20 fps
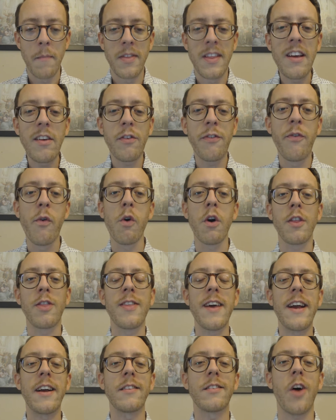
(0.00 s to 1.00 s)
These four
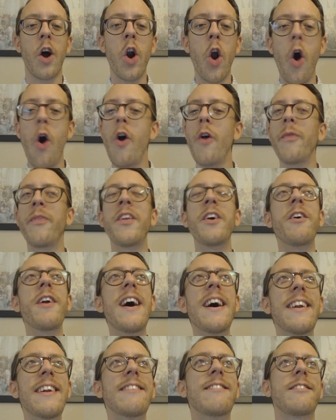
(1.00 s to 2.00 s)
things are all, they're
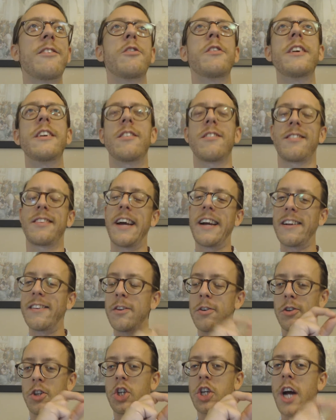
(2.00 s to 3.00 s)
not necessarily just like
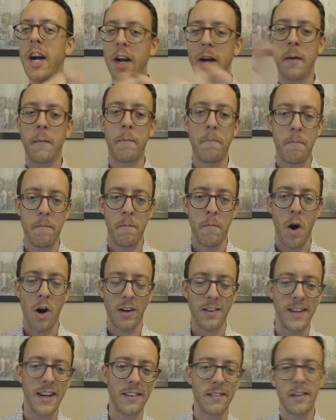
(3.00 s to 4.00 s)
little check
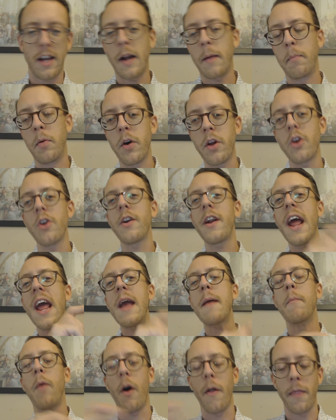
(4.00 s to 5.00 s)
mark things like put your
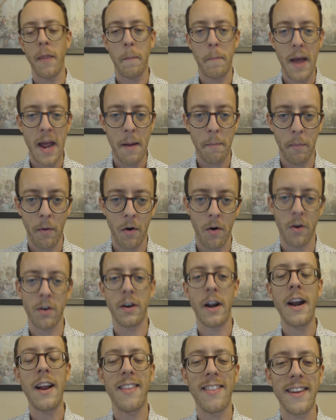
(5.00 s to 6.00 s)
name on the paper
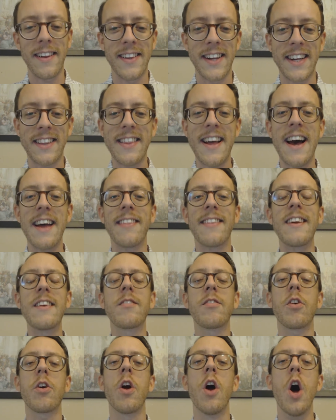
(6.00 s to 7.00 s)
or anything like that.
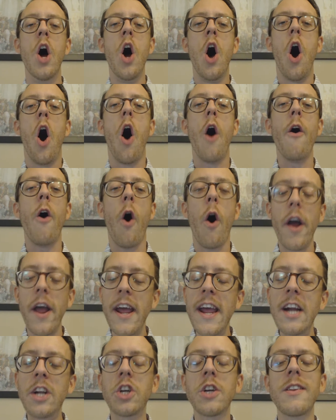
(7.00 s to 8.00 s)
These are
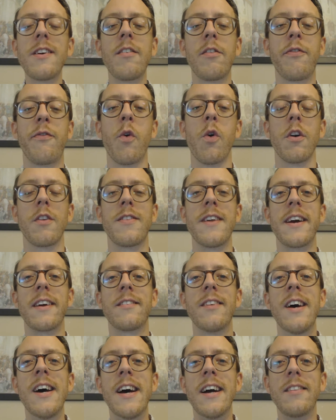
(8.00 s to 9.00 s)
each of these four
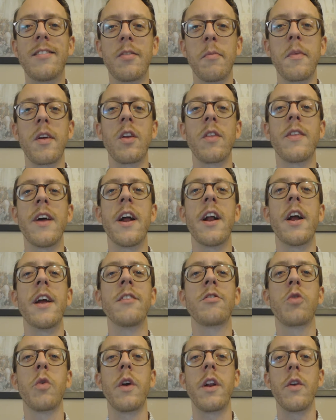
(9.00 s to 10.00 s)
things is something that
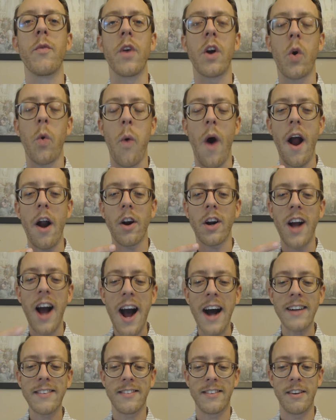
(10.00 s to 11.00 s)
is going to require
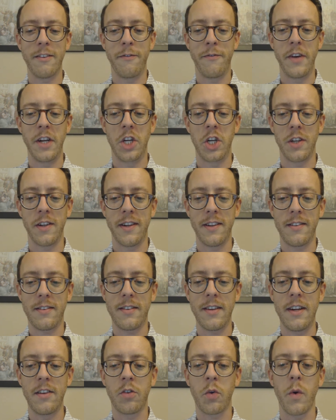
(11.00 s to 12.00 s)
constant
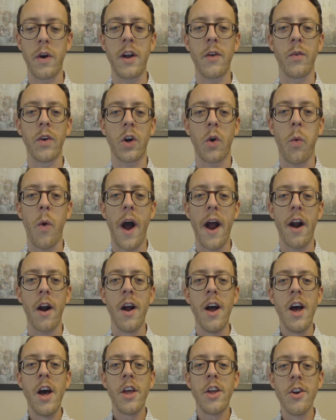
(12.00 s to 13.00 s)
vigilance. It's going to
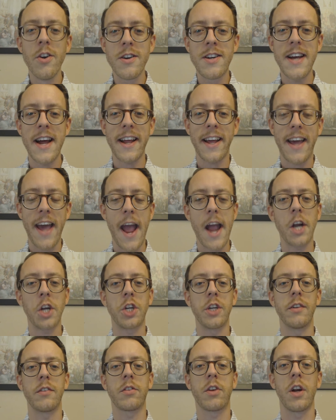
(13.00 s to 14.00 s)
require your
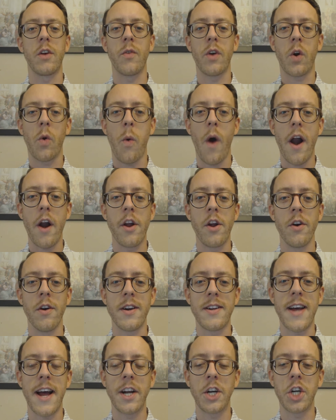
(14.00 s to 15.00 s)
dedication. It's going to require your
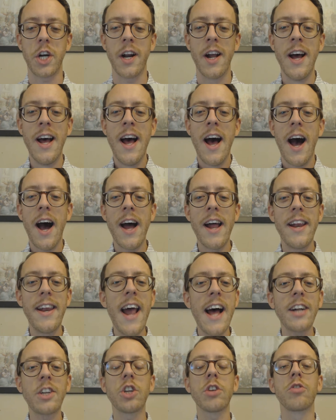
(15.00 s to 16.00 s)
attention,
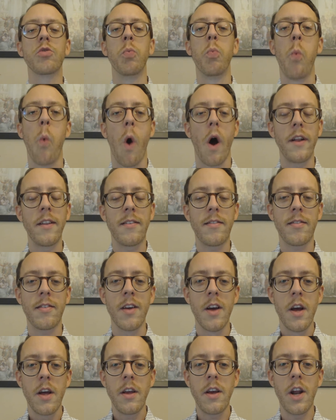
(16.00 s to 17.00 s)
not just
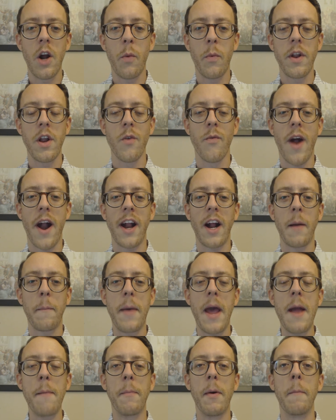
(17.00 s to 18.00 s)
once, when you're writing a
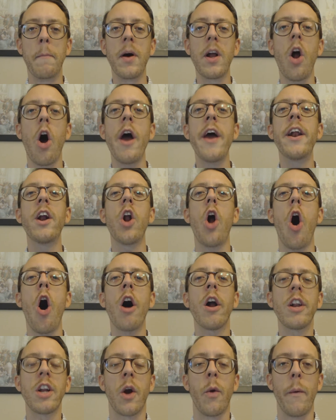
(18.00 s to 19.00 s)
paper, but in an
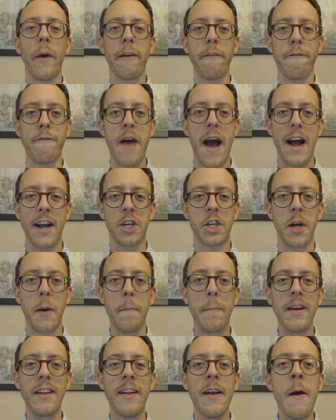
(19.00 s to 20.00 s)
ongoing
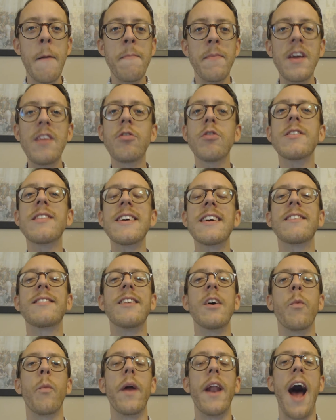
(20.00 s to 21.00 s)
fashion. But these are things
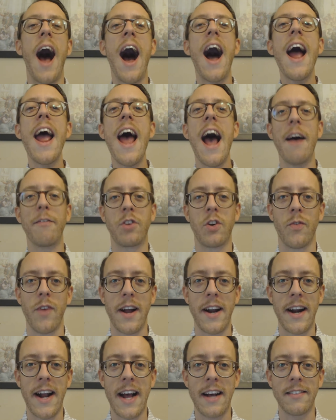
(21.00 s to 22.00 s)
that when I have to
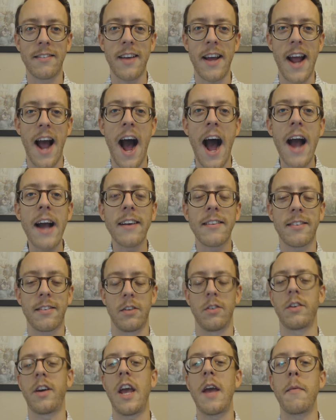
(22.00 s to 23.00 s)
write an essay, I
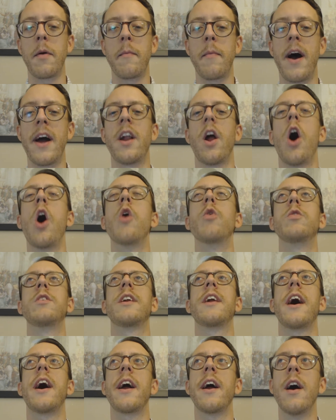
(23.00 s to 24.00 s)
still keep in mind. Oh,
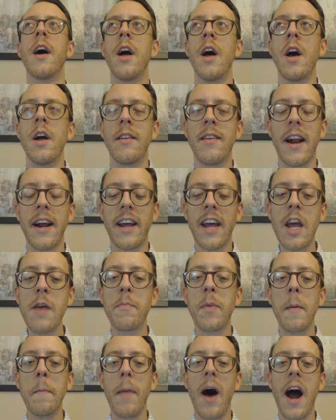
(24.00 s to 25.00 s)
did I
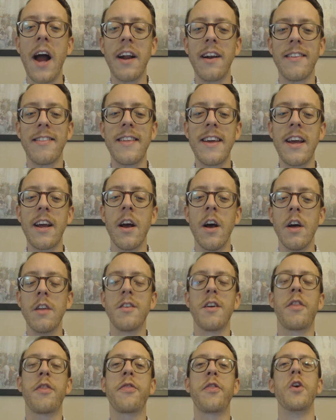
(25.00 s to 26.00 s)
keep in mind the
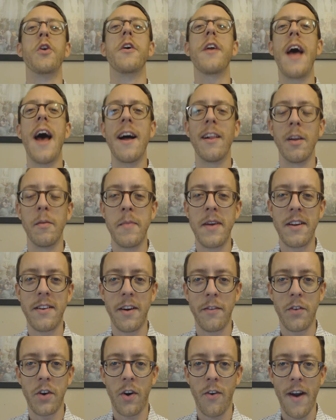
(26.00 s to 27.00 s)
third element
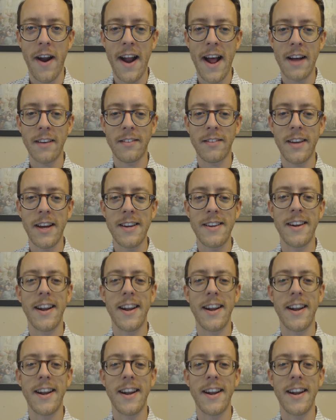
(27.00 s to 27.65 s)
of a great essay?